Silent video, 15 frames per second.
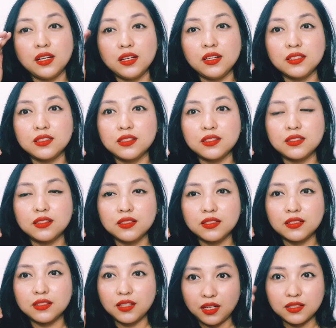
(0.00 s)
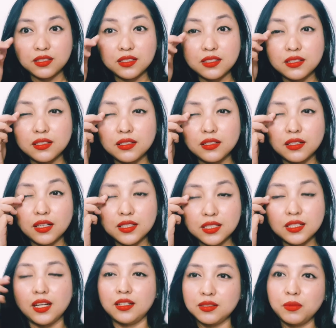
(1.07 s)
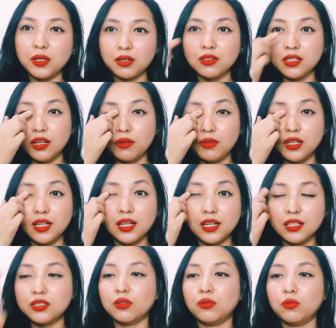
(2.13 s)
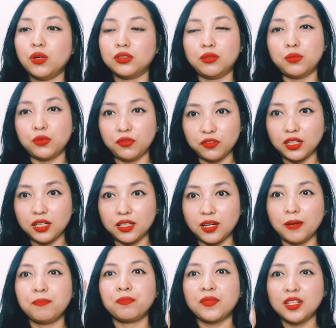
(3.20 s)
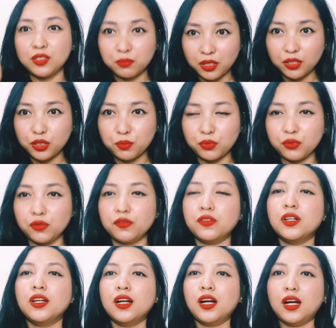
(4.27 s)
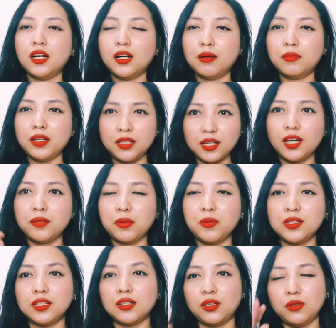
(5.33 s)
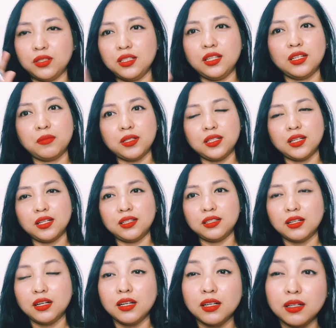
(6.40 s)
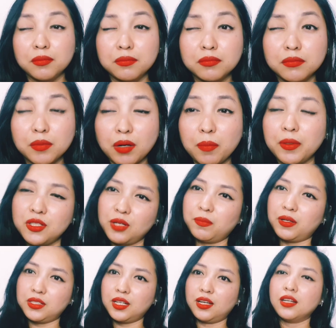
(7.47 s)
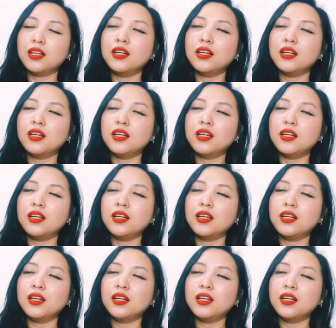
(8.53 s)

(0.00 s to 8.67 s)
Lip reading: it's nice because it really is waterproof talaga. Smudge-proof. I think kahit pawisan kayo, hindi naman yan magpapache-pache.